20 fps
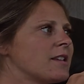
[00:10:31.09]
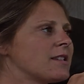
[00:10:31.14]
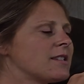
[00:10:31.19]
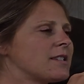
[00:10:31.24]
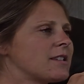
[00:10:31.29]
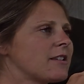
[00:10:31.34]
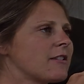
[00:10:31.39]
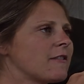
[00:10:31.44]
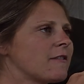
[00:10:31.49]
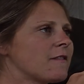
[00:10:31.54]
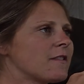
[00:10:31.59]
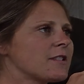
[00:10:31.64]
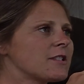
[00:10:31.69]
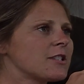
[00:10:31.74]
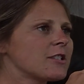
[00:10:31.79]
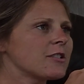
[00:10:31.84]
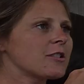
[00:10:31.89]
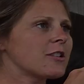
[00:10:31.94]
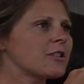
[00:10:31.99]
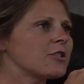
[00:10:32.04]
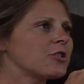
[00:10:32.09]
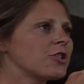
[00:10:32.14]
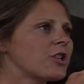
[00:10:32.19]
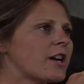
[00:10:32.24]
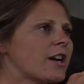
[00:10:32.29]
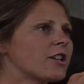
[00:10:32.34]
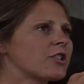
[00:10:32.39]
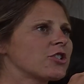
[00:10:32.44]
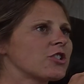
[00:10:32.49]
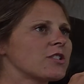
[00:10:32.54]
see if it's a
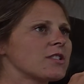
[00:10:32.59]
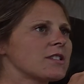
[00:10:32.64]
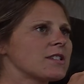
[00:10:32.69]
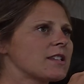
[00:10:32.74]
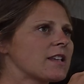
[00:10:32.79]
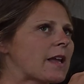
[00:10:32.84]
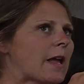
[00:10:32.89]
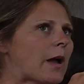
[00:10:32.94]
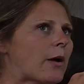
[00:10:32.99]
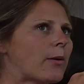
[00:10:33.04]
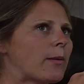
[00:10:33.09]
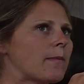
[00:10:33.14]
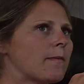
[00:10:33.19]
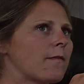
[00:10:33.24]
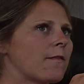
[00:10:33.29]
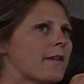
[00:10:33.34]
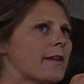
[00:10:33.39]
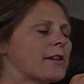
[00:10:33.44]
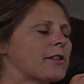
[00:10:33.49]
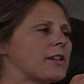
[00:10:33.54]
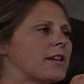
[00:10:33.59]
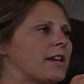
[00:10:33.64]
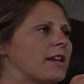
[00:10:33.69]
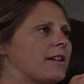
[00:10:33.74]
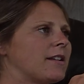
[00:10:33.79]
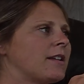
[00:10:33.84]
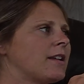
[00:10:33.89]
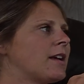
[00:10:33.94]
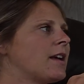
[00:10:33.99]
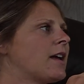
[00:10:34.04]
contraction, see how I'm
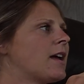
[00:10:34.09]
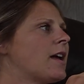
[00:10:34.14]
feeling.